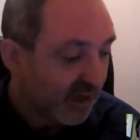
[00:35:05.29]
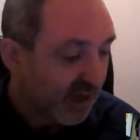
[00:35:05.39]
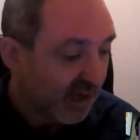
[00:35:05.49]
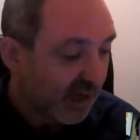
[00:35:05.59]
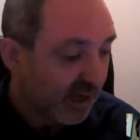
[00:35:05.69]

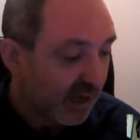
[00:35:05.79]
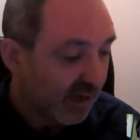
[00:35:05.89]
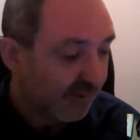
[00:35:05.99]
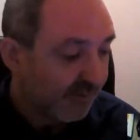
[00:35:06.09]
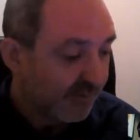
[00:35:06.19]

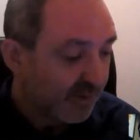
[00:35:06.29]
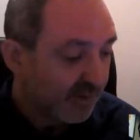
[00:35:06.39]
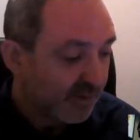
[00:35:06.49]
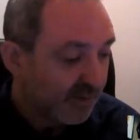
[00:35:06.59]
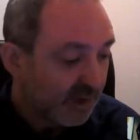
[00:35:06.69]

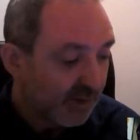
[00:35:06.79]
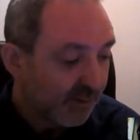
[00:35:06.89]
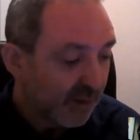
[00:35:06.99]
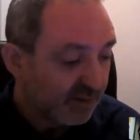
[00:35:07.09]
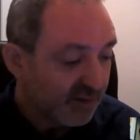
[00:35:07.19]
In
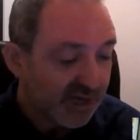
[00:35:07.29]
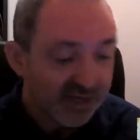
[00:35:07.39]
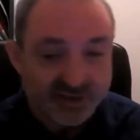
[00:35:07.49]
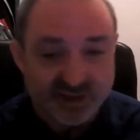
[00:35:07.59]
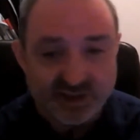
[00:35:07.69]
those
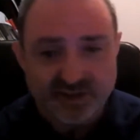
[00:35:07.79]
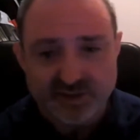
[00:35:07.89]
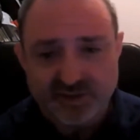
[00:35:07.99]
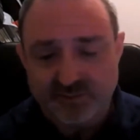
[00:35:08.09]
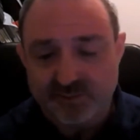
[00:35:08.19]

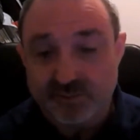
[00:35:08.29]
cases,